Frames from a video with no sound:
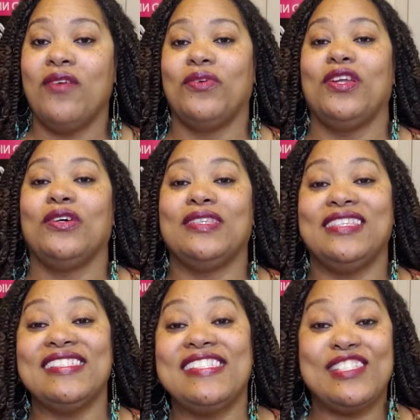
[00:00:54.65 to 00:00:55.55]
would know
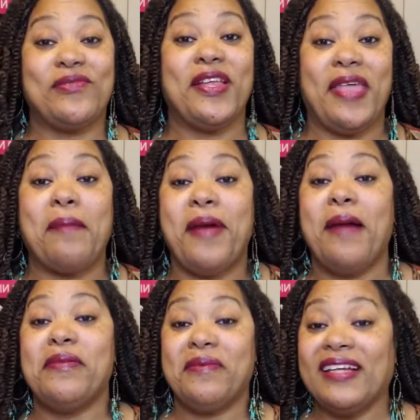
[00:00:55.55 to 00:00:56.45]
this is where that
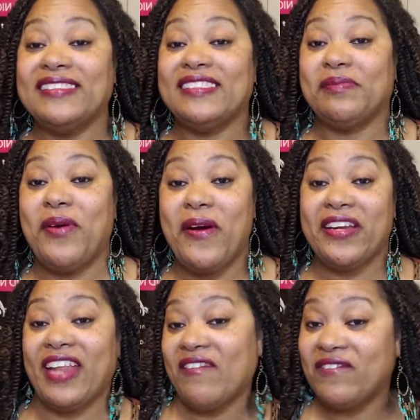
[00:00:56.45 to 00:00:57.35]
paparazzi
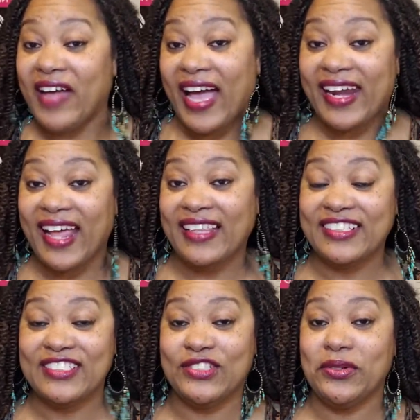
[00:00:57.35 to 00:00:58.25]
party, that
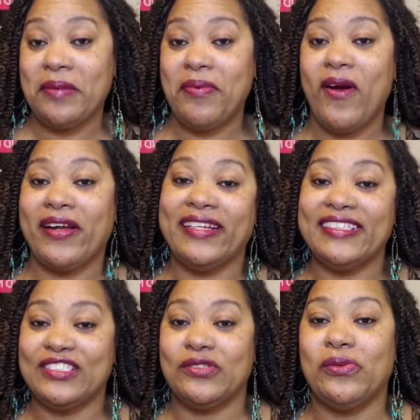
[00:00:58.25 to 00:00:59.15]
$5 jewelry party
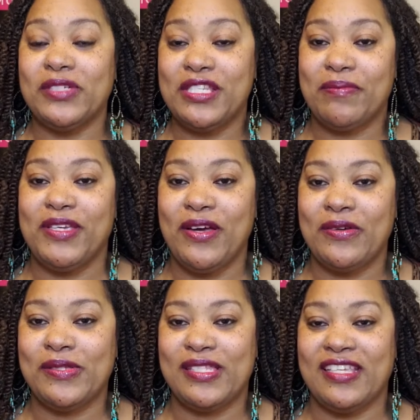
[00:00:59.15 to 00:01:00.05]
is going to be
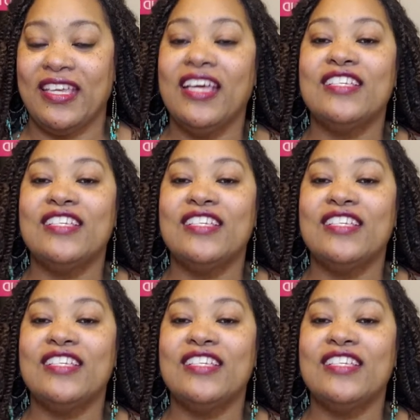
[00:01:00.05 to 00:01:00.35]
hosted.